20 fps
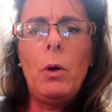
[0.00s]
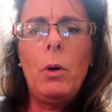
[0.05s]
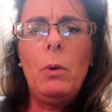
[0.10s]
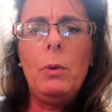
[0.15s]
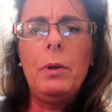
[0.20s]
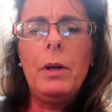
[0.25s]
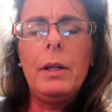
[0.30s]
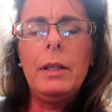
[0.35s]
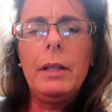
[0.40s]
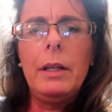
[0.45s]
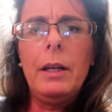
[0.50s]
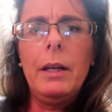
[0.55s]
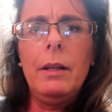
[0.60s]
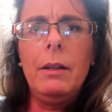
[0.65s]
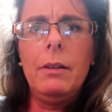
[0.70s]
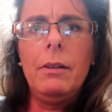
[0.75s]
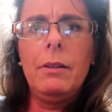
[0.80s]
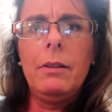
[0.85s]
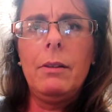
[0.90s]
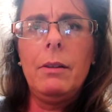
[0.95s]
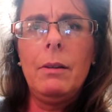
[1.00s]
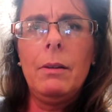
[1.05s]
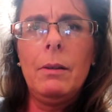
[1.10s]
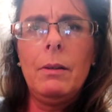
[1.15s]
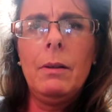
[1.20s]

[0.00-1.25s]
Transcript: Hold on, kids.